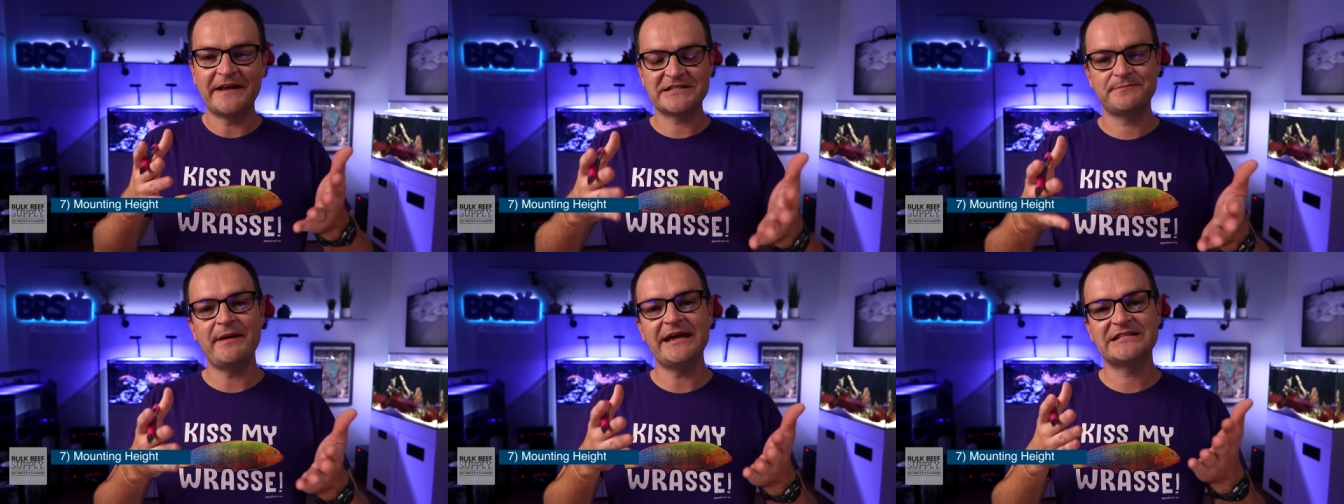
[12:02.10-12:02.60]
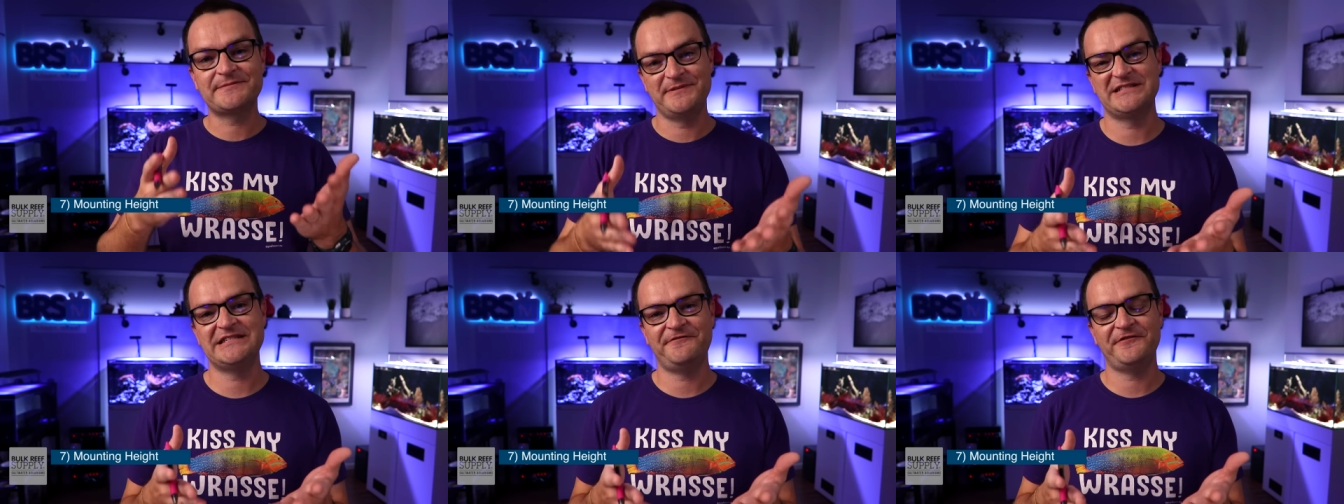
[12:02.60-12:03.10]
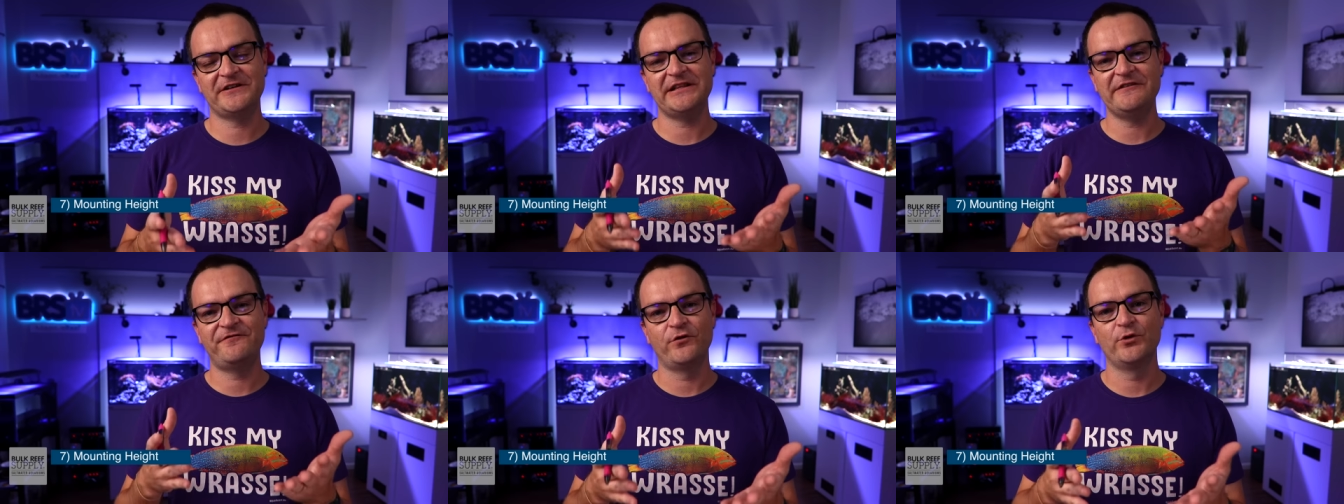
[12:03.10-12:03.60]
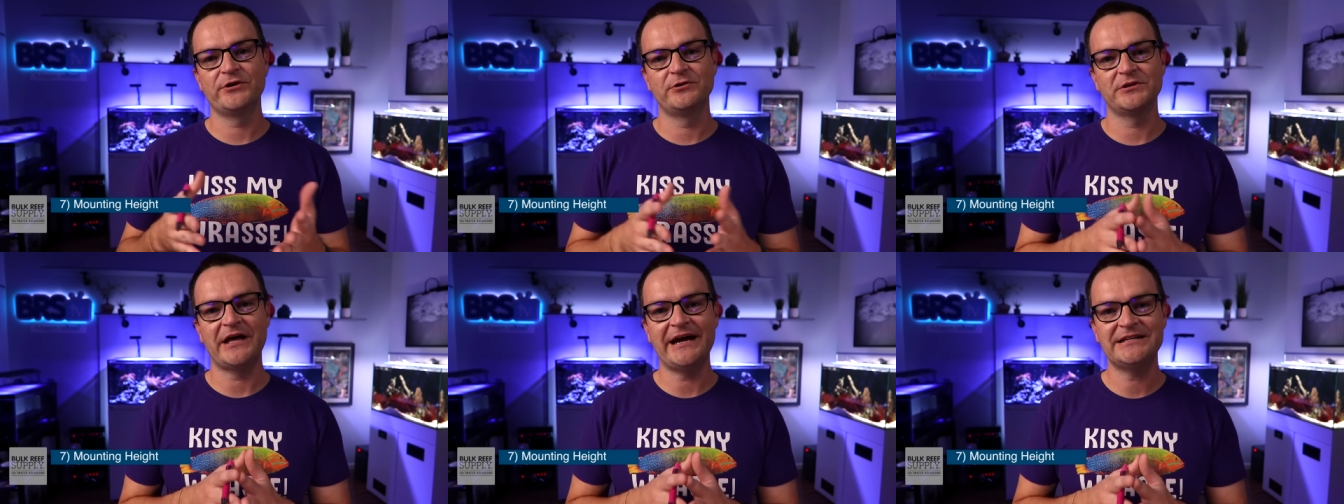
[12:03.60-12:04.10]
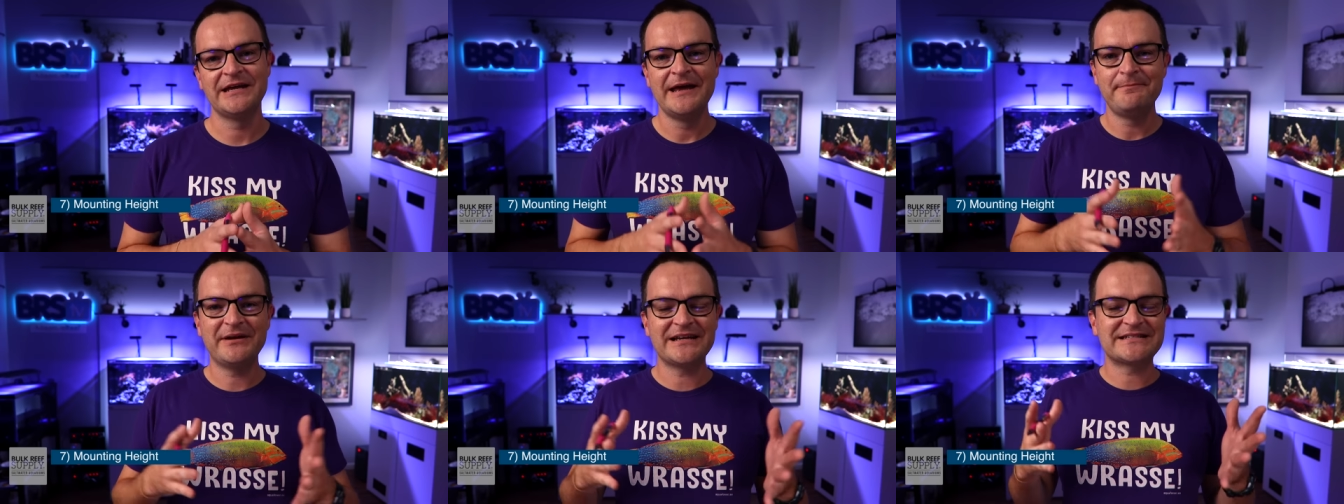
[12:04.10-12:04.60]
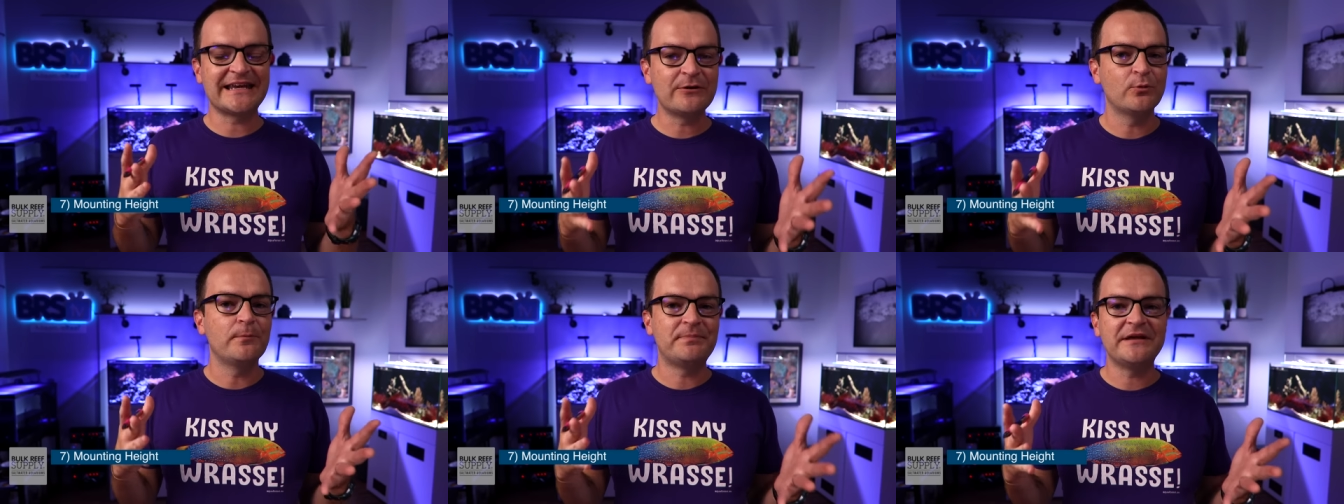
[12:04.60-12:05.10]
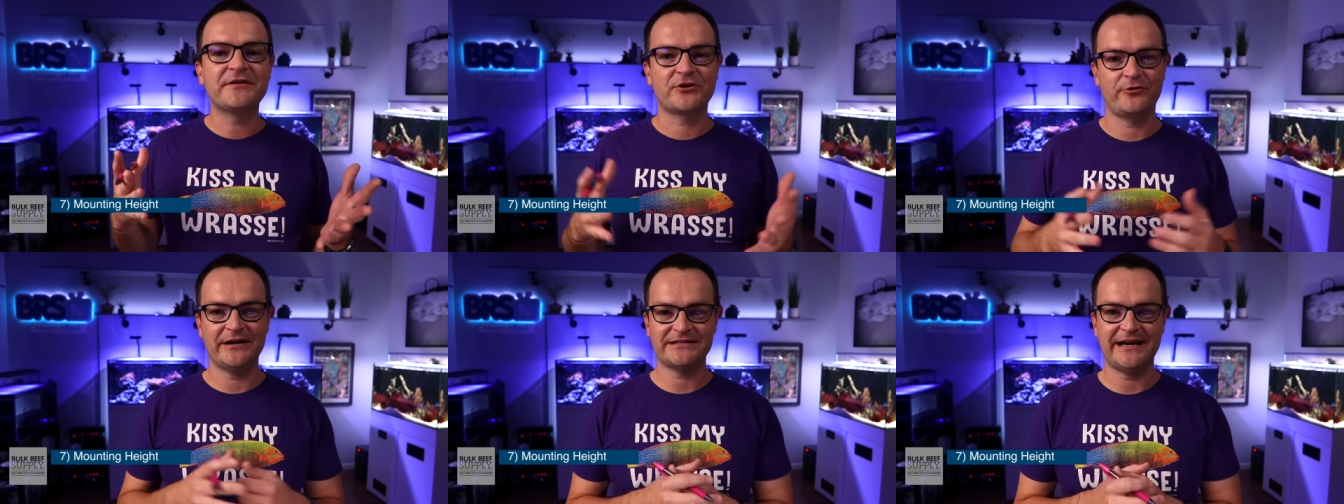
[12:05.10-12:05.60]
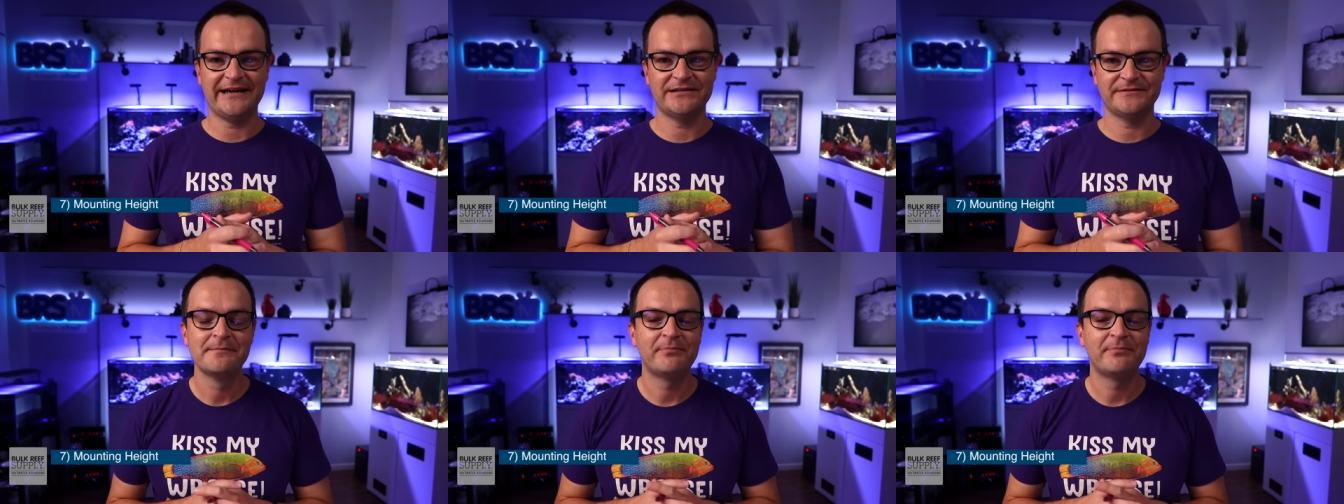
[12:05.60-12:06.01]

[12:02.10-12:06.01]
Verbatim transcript: that is made specifically for your light, because it will be the correct height.